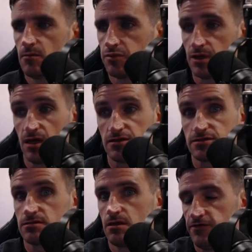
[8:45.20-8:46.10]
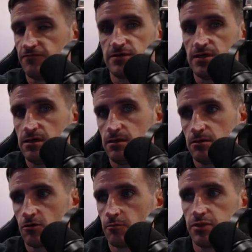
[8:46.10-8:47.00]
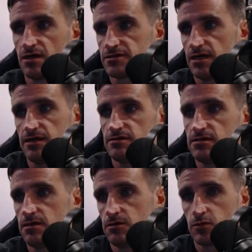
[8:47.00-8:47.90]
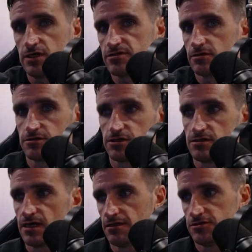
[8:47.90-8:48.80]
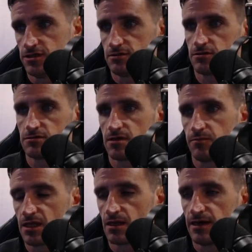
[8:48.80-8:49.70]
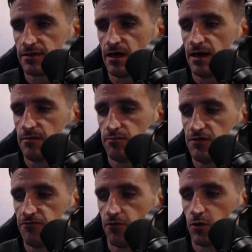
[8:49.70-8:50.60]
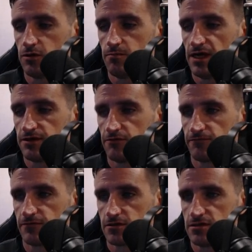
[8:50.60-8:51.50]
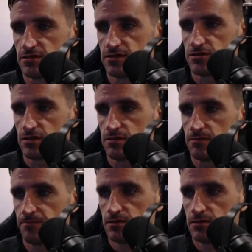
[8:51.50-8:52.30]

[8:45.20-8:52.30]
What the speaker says: plus 15 or plus 18 research intelligence or something like that before you make your first decision.